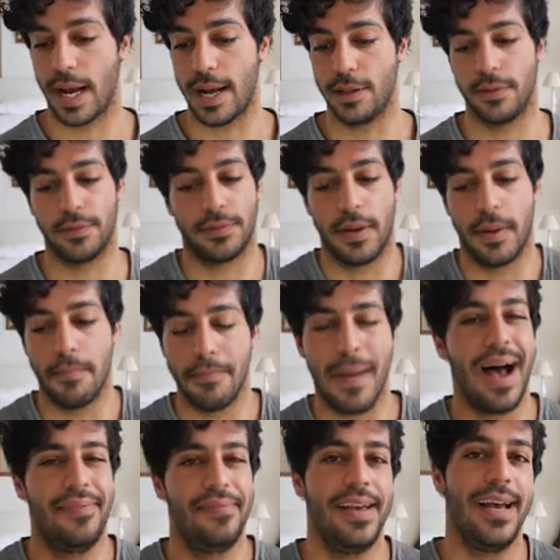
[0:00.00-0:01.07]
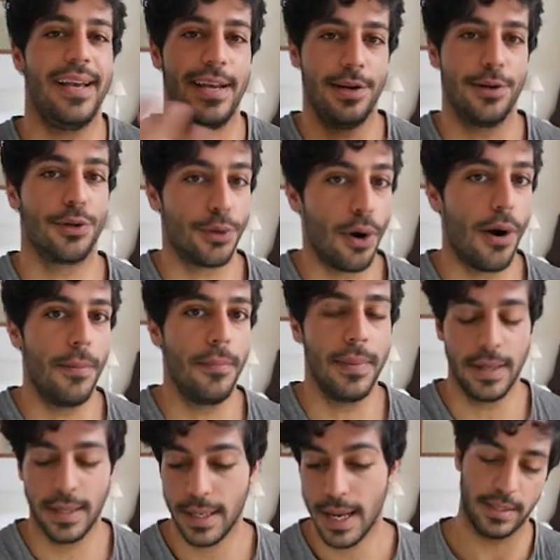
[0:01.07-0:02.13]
kind of mafia in Rome.